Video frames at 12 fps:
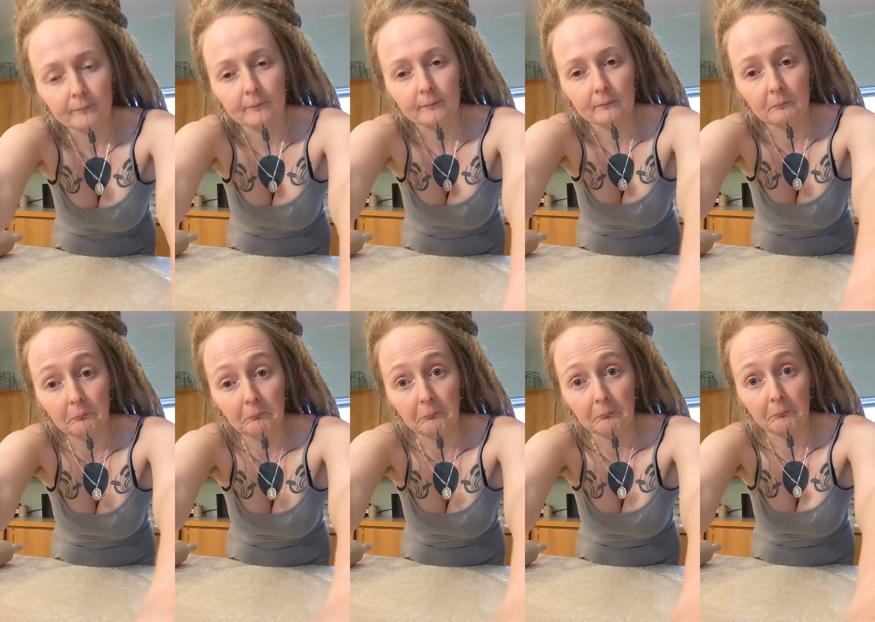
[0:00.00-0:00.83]

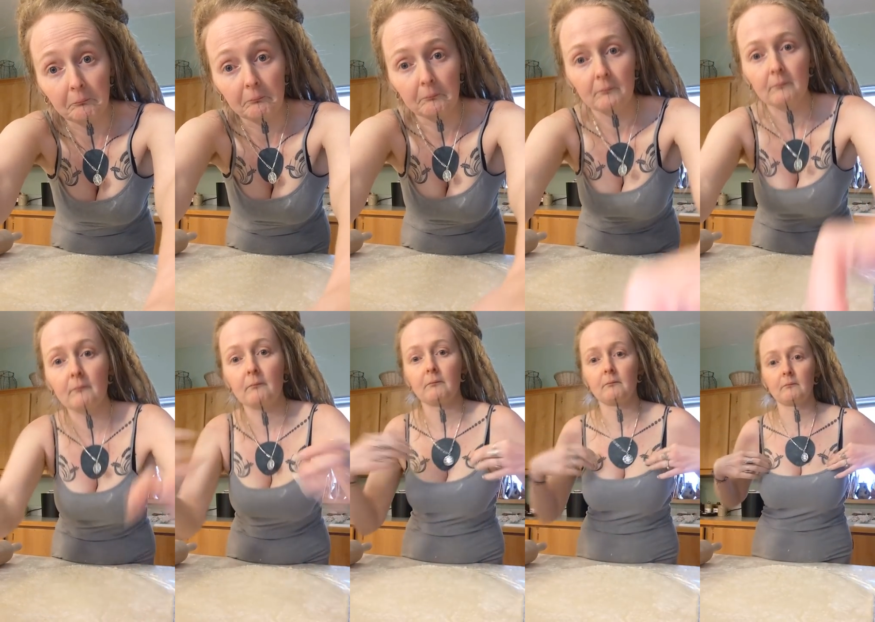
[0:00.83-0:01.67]

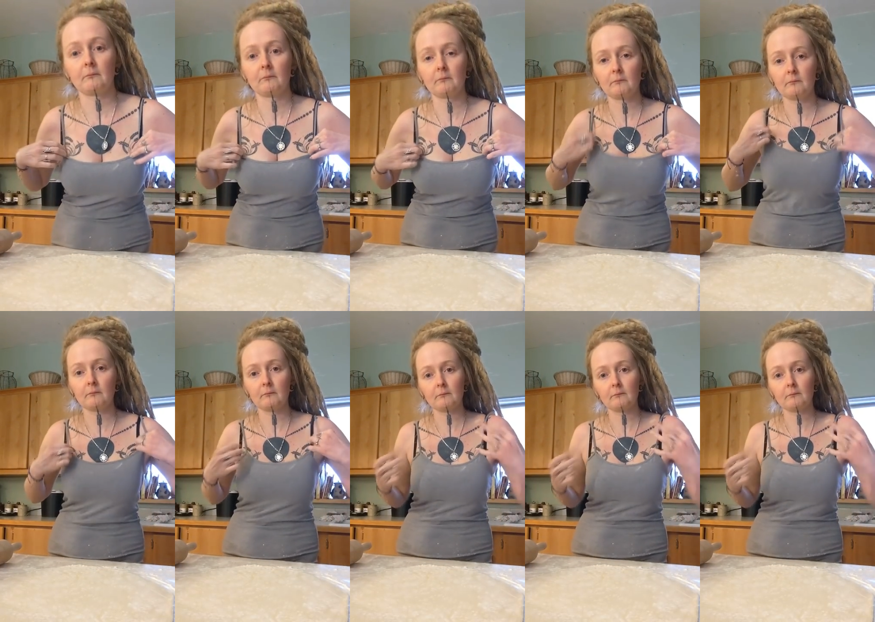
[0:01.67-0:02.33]
Nothing is said.